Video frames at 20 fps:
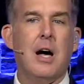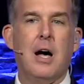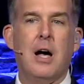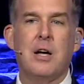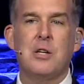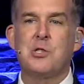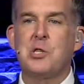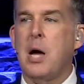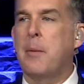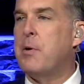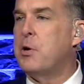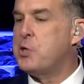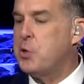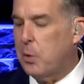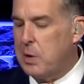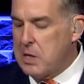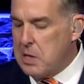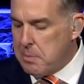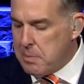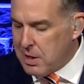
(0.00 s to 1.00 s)
Some are
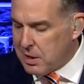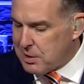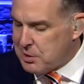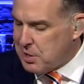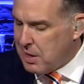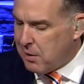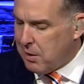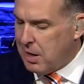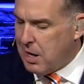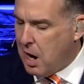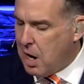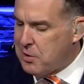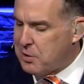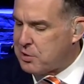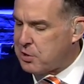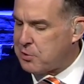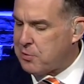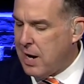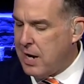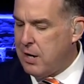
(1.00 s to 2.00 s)
joining the military, others
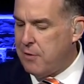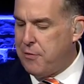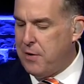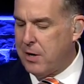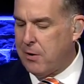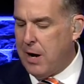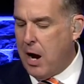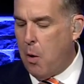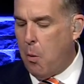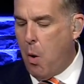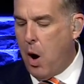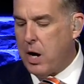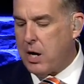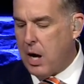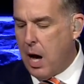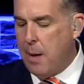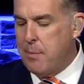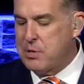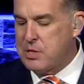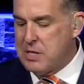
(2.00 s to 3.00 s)
are trying to figure out what
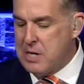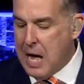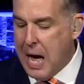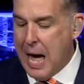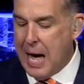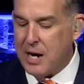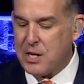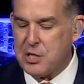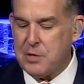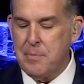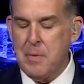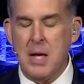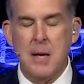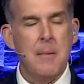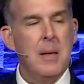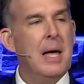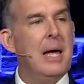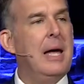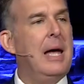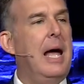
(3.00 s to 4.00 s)
comes next.
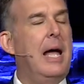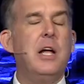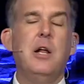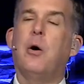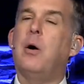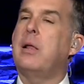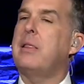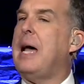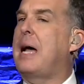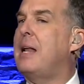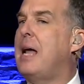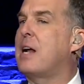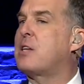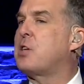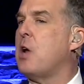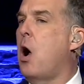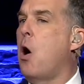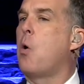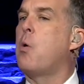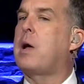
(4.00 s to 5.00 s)
And you know, that's
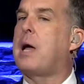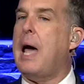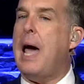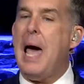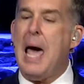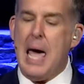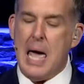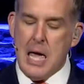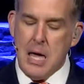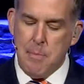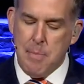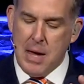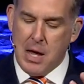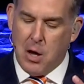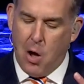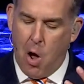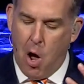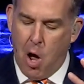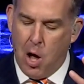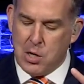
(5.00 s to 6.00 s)
okay
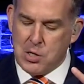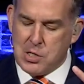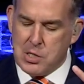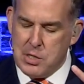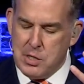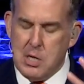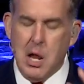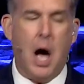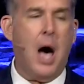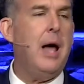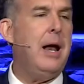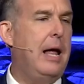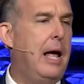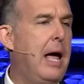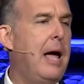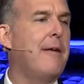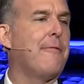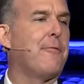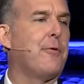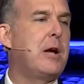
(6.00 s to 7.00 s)
because not
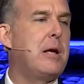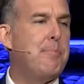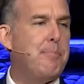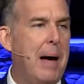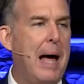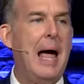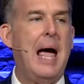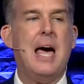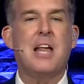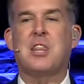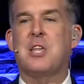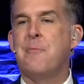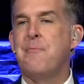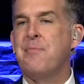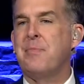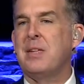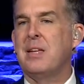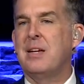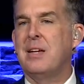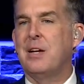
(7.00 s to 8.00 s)
every
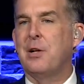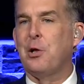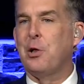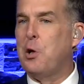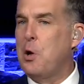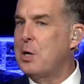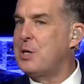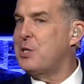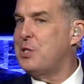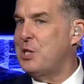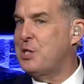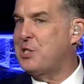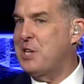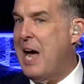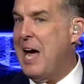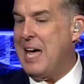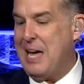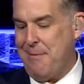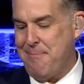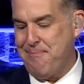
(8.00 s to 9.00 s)
path looks the
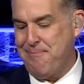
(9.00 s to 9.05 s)
same.